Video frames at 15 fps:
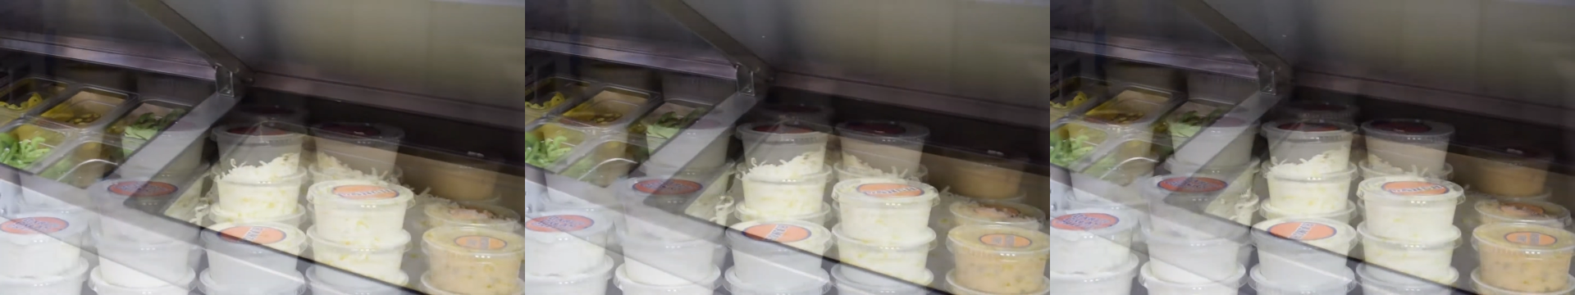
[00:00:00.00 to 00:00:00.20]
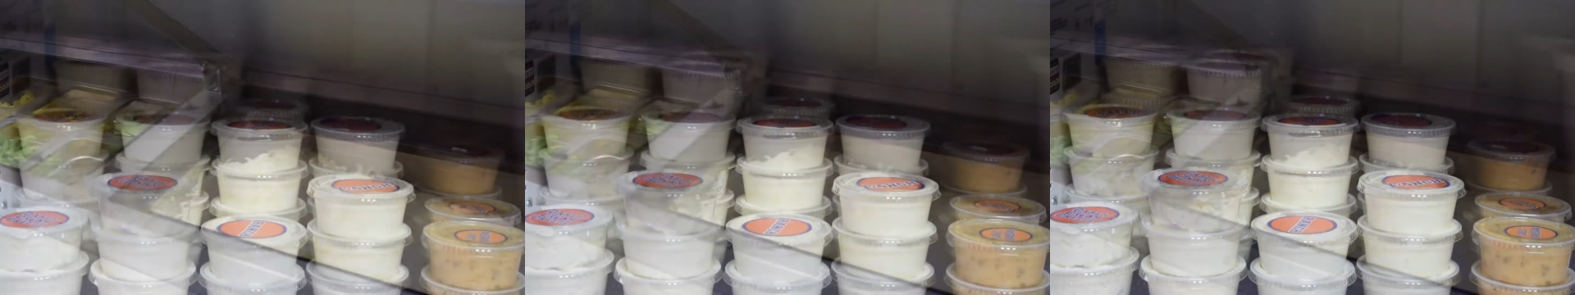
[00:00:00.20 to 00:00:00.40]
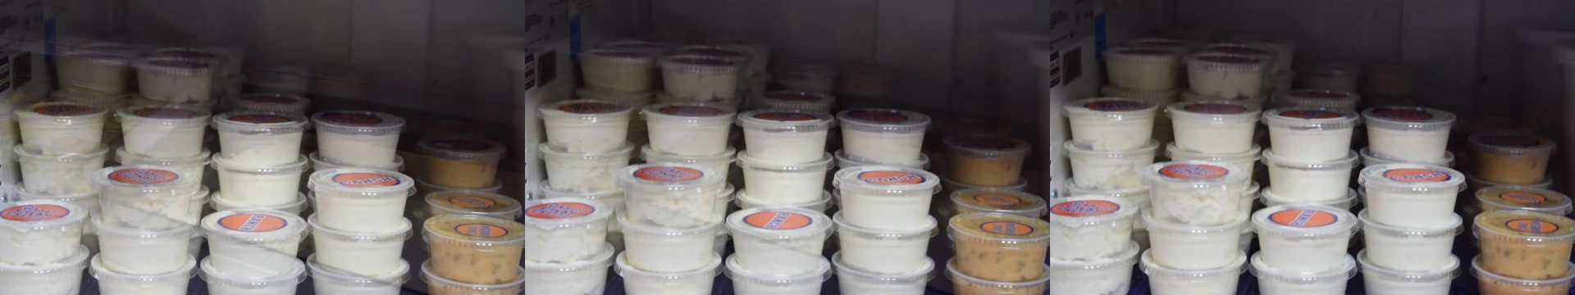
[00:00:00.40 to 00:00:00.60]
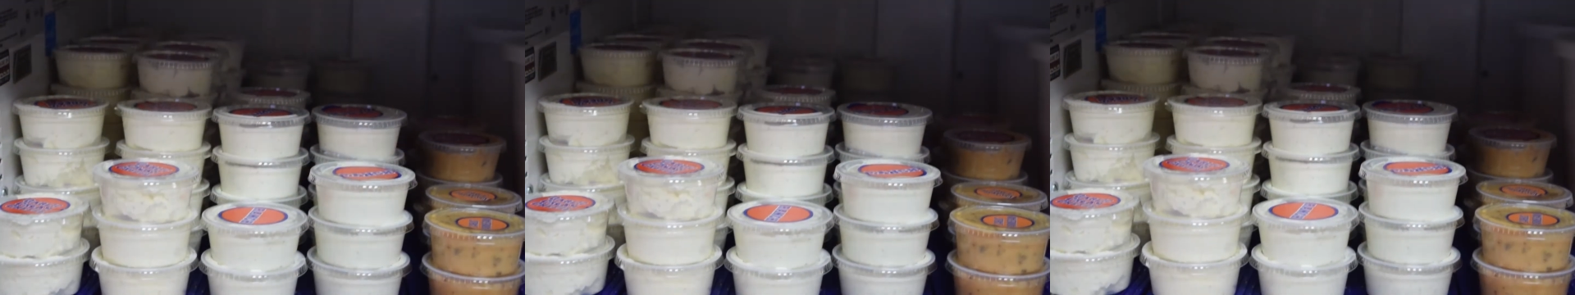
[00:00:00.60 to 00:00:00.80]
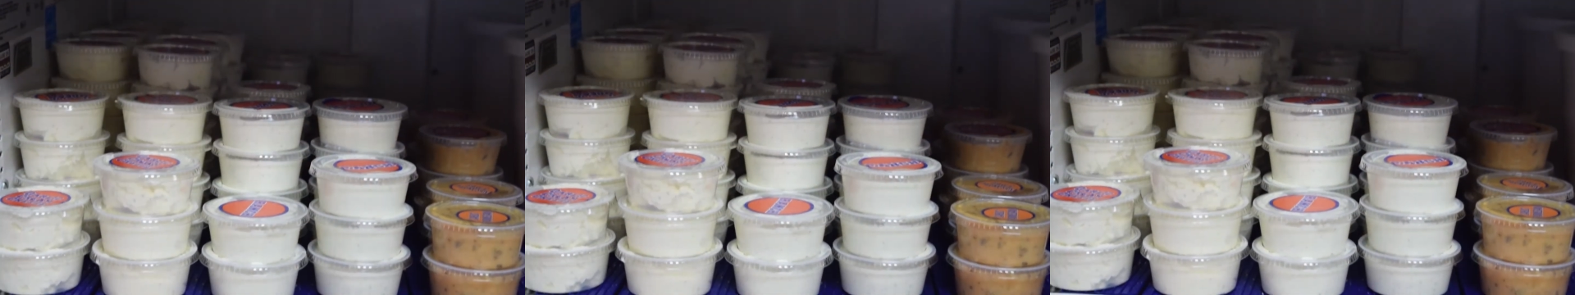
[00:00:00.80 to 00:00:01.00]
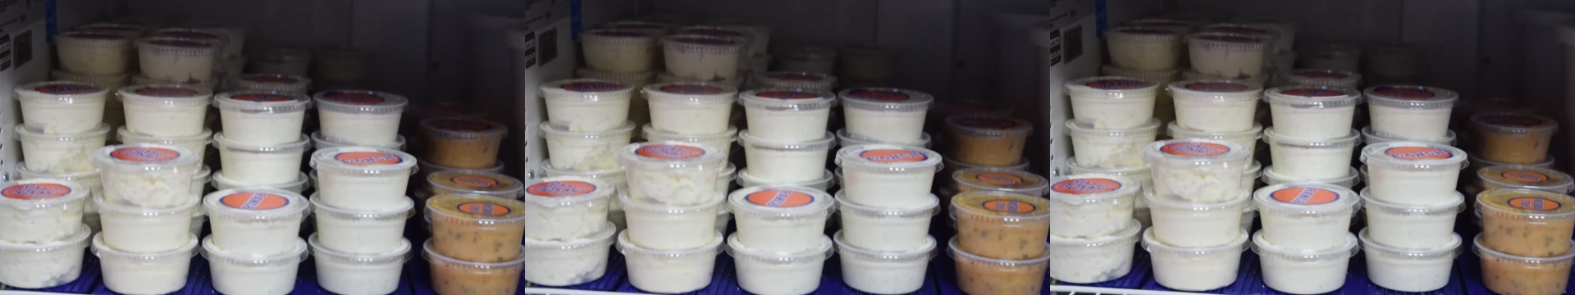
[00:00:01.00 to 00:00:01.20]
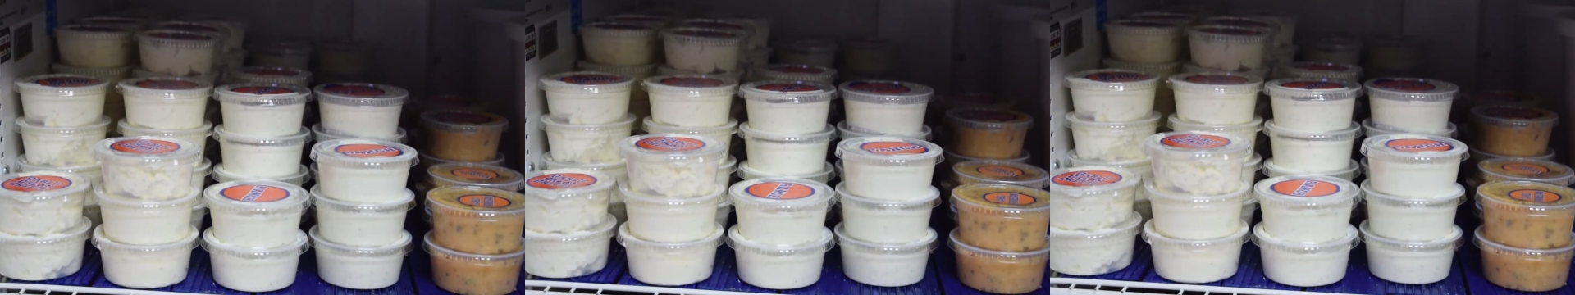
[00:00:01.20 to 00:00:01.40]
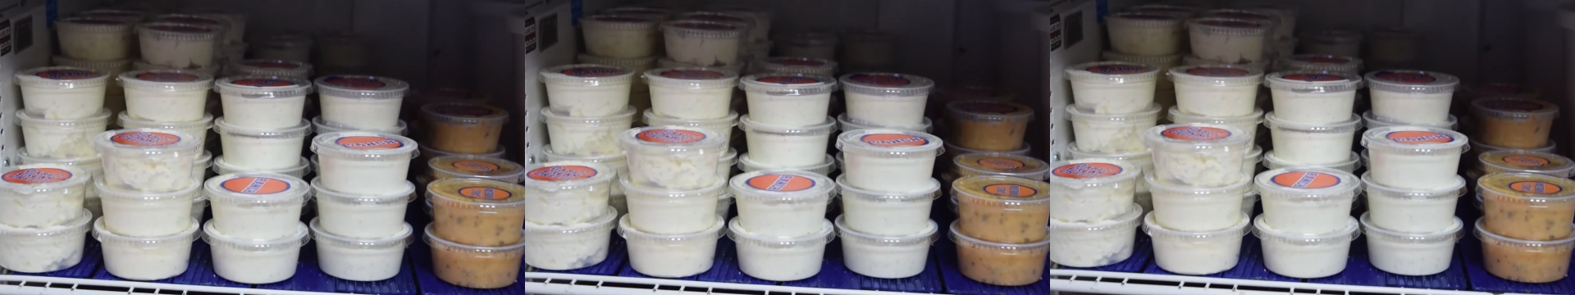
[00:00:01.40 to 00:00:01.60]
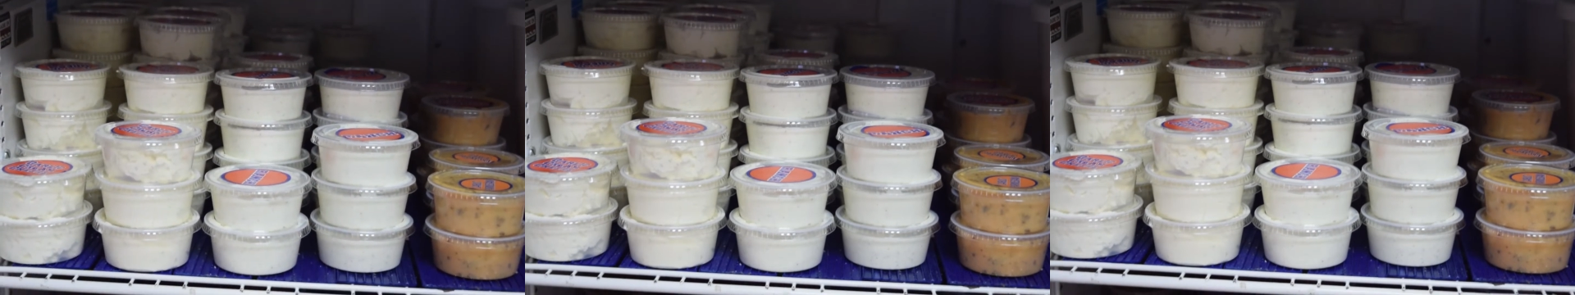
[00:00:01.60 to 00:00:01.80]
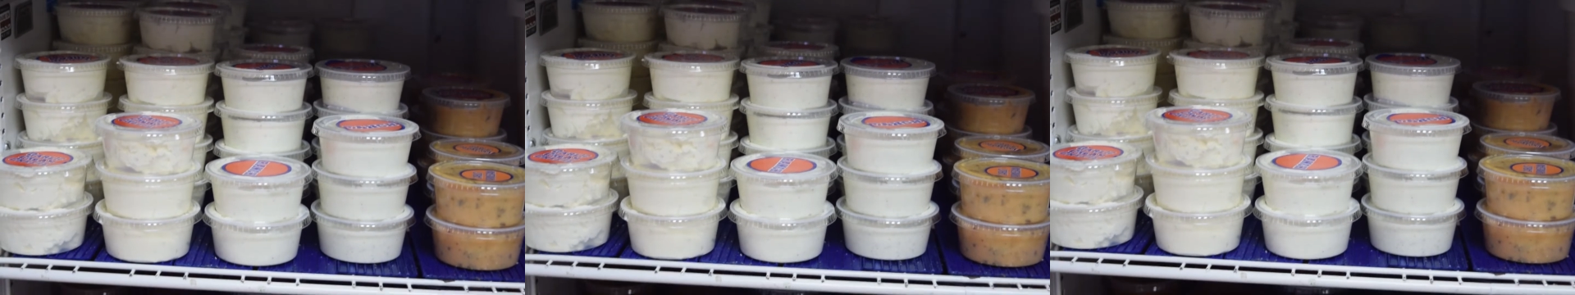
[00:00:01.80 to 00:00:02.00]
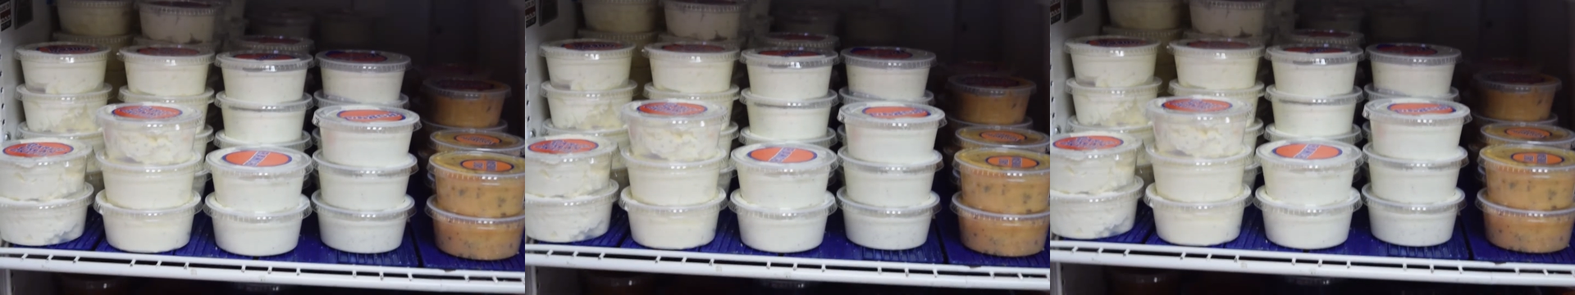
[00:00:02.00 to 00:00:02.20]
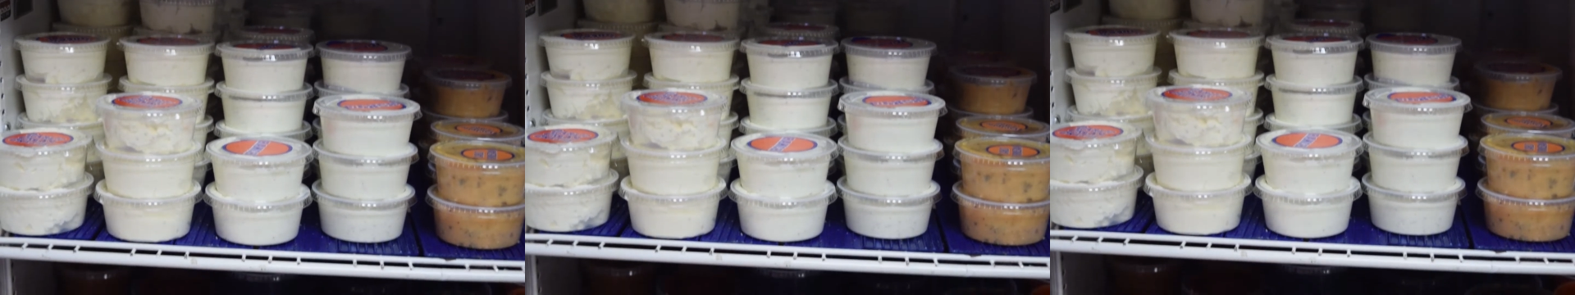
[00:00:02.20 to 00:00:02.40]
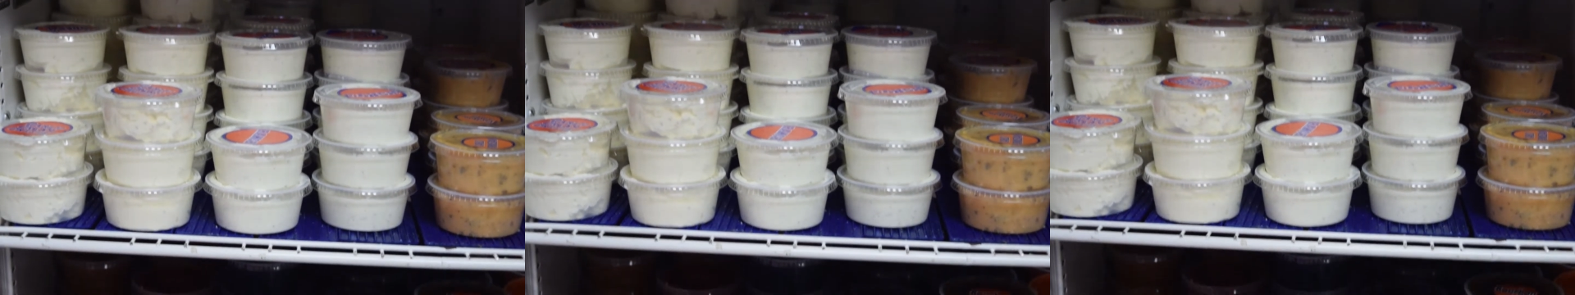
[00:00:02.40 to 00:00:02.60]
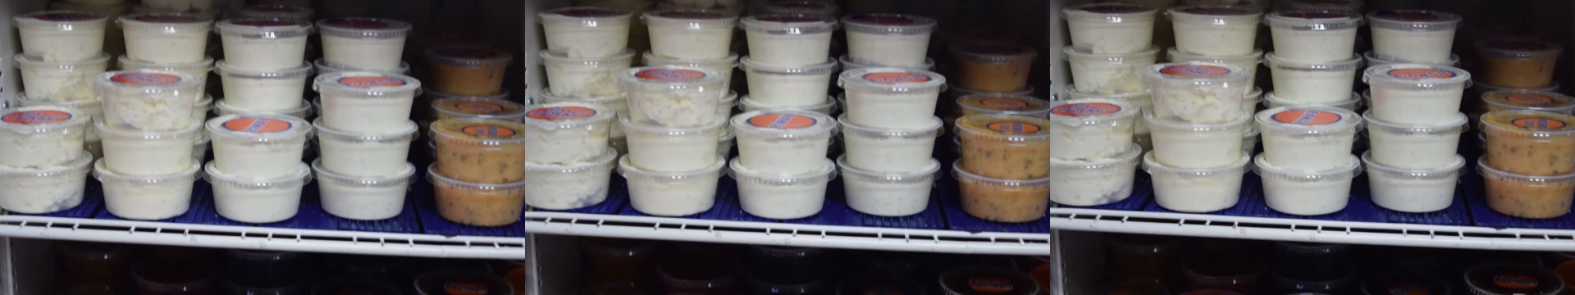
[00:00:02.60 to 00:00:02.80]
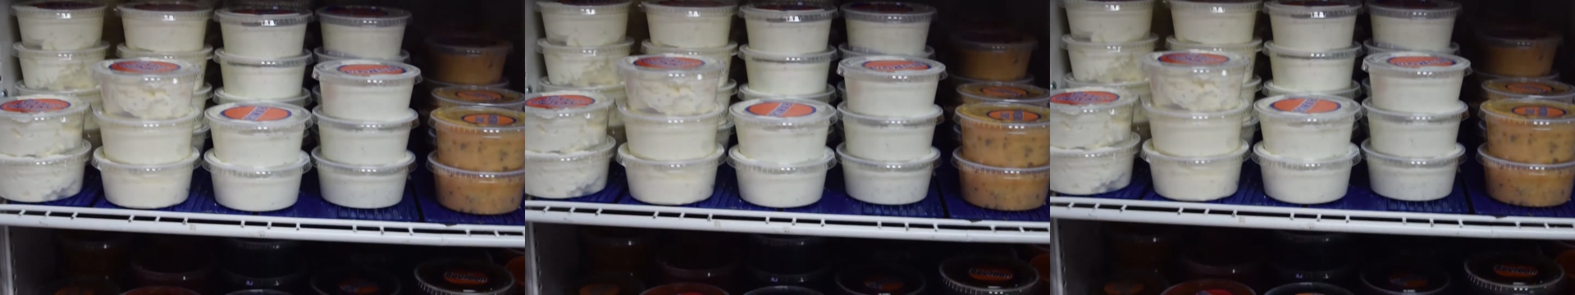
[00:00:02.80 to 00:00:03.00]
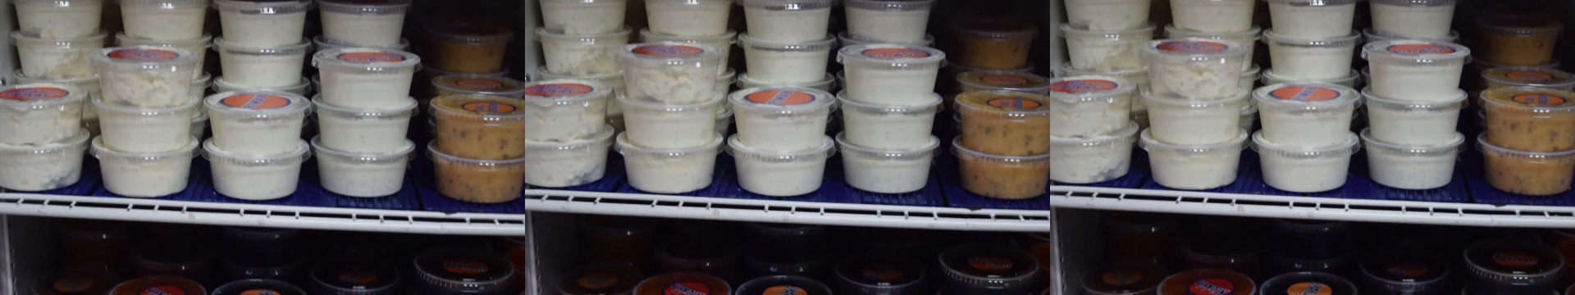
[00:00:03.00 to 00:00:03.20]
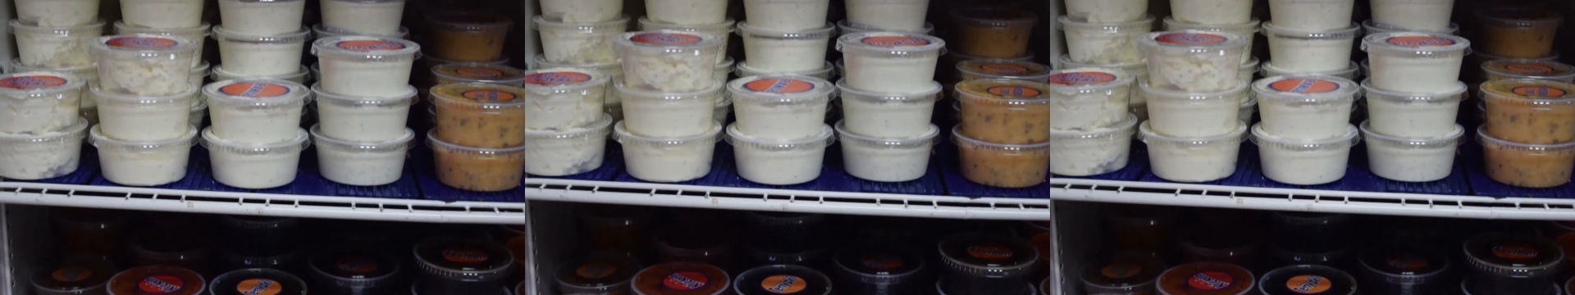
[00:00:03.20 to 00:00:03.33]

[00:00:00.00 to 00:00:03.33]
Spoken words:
Nobody's mouth can be seen.